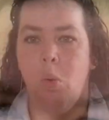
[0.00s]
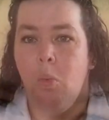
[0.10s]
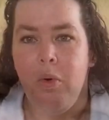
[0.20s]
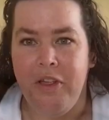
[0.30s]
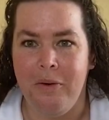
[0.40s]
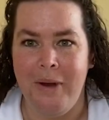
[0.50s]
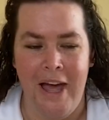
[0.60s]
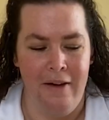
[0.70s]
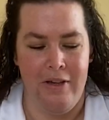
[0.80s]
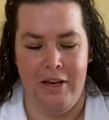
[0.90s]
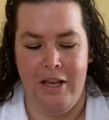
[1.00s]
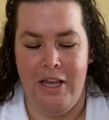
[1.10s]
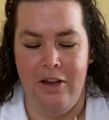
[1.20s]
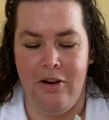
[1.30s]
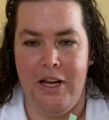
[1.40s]
Well, there we have it.
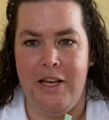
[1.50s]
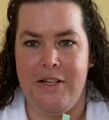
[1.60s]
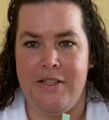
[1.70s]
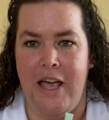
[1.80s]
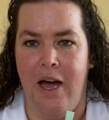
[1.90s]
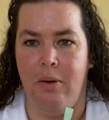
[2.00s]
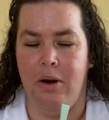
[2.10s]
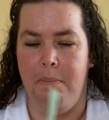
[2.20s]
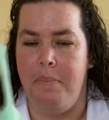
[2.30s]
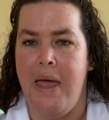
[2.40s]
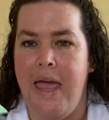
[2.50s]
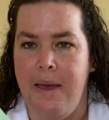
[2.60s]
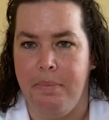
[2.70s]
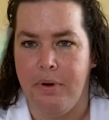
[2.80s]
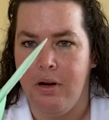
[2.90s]
Here is our
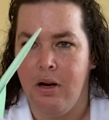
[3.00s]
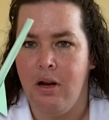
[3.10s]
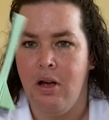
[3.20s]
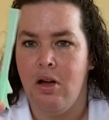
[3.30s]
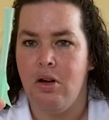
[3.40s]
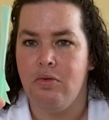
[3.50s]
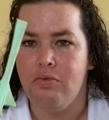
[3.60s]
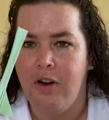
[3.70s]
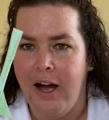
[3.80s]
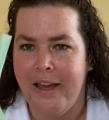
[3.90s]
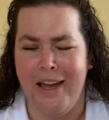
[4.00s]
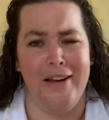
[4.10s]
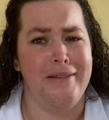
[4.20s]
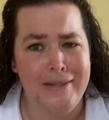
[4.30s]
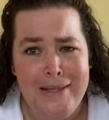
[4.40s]
paper
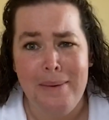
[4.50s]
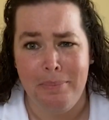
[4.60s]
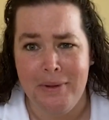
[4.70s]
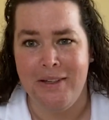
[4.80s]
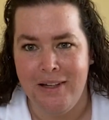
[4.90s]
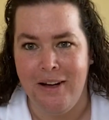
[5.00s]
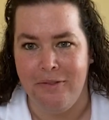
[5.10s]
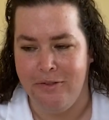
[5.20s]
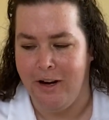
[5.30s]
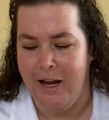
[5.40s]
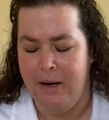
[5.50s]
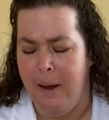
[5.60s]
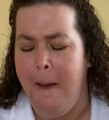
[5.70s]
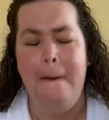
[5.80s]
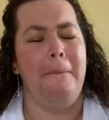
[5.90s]
rocket. Simple enough, right?
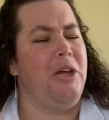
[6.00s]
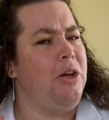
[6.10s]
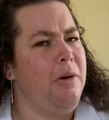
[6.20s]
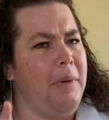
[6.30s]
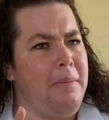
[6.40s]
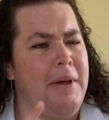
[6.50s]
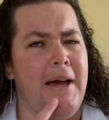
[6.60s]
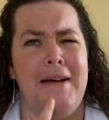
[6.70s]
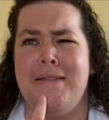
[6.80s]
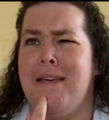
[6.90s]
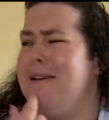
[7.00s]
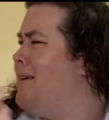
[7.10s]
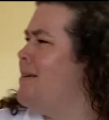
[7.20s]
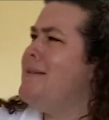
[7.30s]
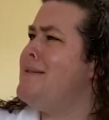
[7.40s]
But you might be asking,
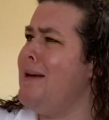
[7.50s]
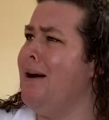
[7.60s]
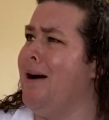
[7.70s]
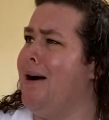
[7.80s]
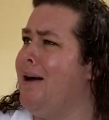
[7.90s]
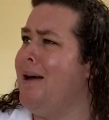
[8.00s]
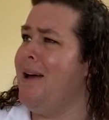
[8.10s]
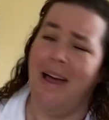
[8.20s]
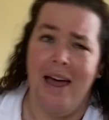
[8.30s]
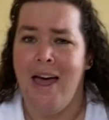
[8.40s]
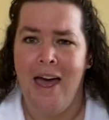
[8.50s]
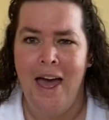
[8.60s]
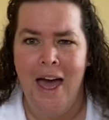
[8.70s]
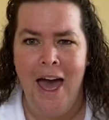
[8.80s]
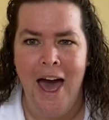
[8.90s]
Sarah,
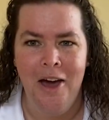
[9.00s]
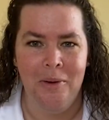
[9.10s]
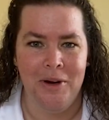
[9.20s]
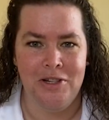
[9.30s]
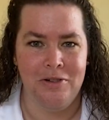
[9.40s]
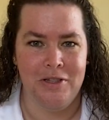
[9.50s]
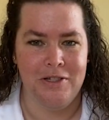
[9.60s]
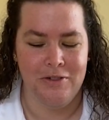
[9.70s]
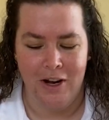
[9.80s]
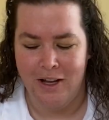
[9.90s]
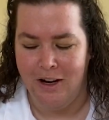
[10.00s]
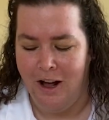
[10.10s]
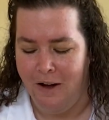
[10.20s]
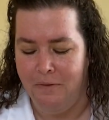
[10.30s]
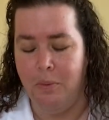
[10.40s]
how do I shoot this rocket
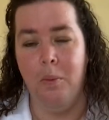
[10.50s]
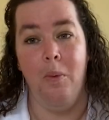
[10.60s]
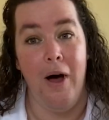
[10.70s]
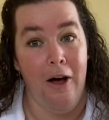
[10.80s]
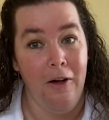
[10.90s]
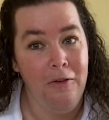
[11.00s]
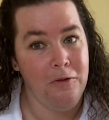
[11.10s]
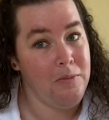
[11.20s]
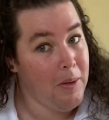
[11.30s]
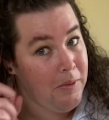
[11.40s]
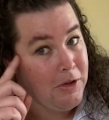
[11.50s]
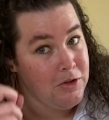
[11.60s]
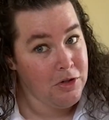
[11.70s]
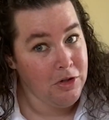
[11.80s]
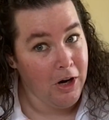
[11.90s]
off? Well, remember the
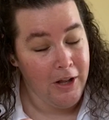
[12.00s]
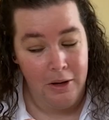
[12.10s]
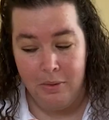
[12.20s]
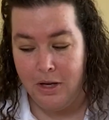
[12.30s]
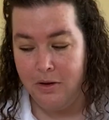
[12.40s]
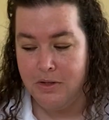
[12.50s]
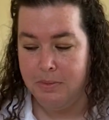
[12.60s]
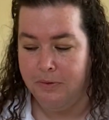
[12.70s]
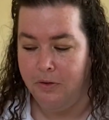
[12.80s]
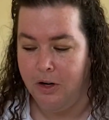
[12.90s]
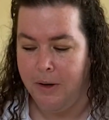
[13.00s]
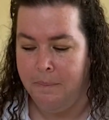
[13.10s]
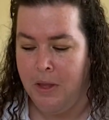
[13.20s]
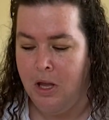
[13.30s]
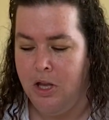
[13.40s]
straw that we used before?
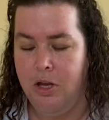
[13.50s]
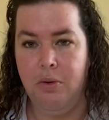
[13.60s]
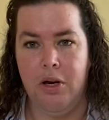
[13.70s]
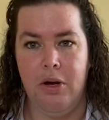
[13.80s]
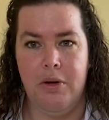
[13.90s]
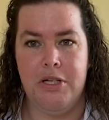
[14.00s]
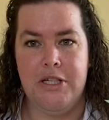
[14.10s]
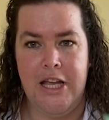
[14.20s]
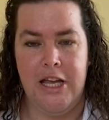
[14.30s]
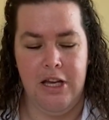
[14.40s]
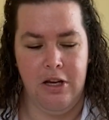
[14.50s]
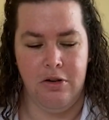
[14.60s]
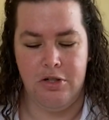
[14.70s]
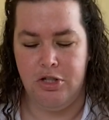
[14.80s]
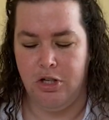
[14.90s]
You are going to take your
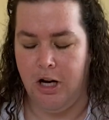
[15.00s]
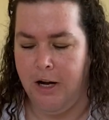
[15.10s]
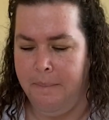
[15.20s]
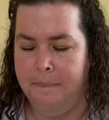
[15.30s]
straw